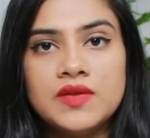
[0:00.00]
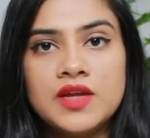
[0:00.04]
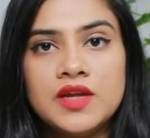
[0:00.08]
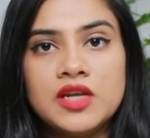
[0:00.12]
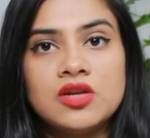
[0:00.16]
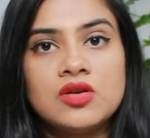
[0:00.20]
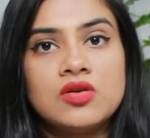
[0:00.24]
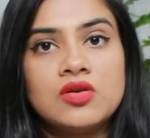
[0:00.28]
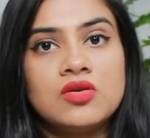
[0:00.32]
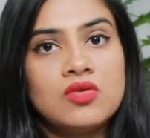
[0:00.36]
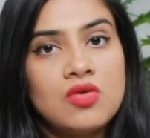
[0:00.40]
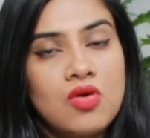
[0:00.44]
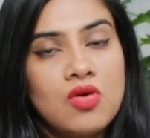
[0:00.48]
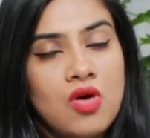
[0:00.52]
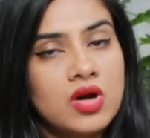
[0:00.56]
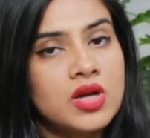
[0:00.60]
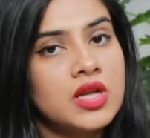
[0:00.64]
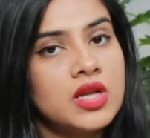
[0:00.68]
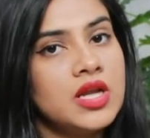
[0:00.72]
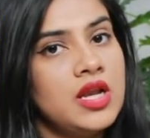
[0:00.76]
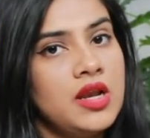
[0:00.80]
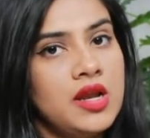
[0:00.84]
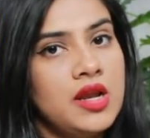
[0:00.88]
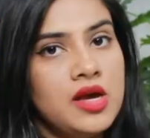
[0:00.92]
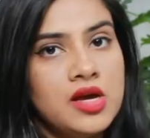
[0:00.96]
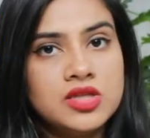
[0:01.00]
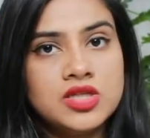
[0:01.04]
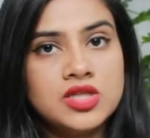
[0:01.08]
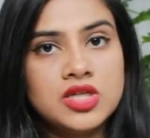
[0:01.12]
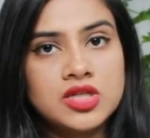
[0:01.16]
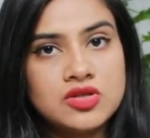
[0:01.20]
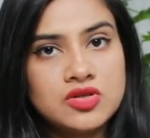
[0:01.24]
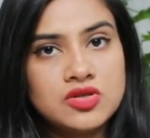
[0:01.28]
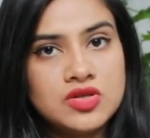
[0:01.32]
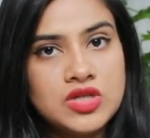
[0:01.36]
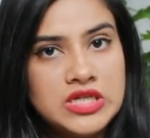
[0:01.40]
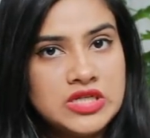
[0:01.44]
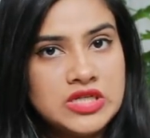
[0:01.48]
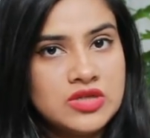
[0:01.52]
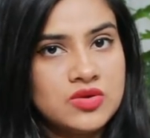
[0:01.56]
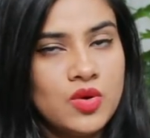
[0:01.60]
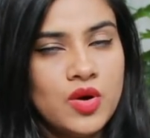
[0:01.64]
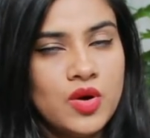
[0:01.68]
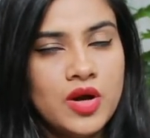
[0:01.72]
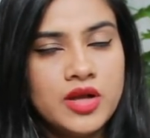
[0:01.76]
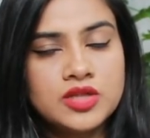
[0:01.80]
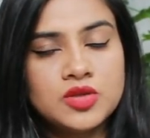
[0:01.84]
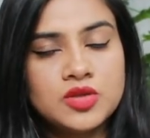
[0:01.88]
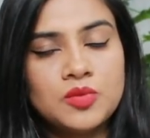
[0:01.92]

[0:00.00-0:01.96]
that you're not allergic to tea tree oil.